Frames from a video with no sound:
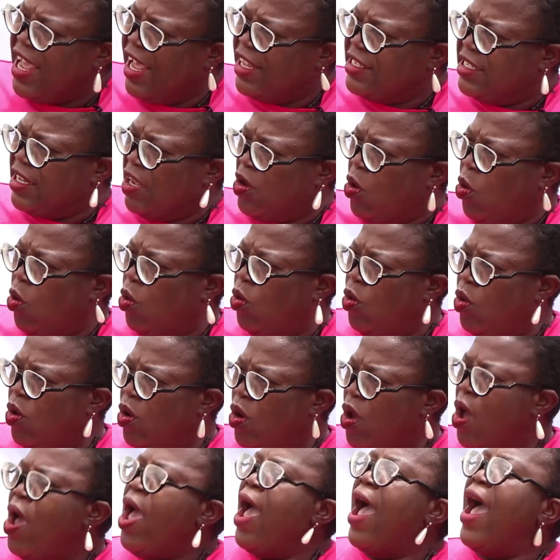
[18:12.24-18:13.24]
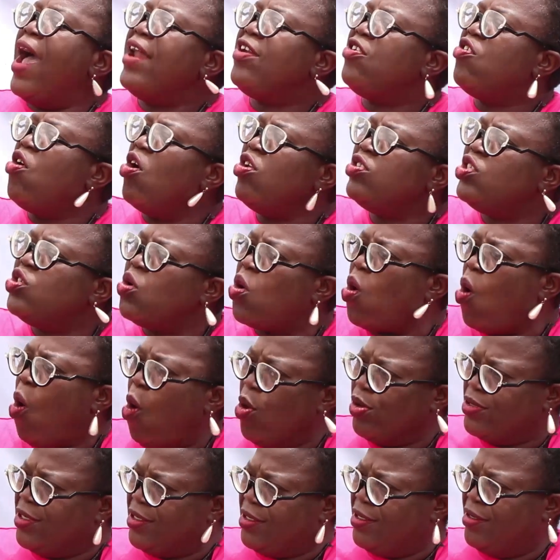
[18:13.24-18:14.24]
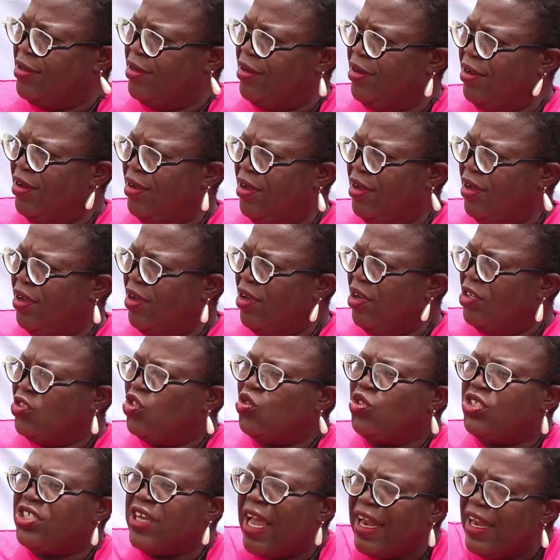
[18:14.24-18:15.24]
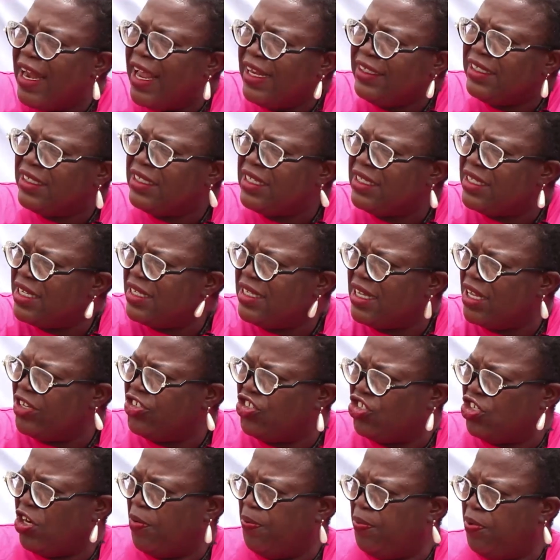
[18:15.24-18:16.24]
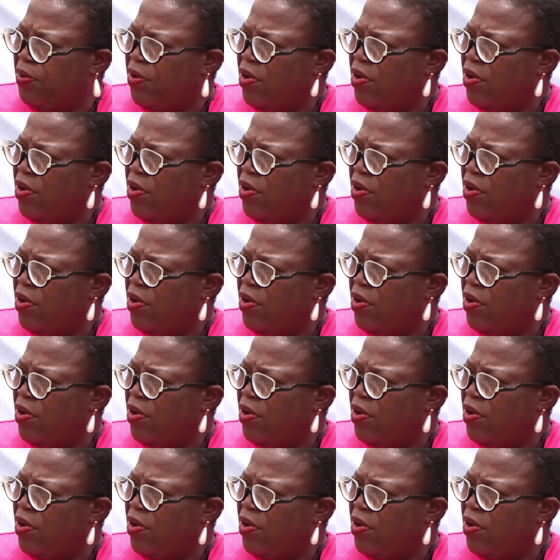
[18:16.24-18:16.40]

years ago, I'd gone to court to challenge citizenship,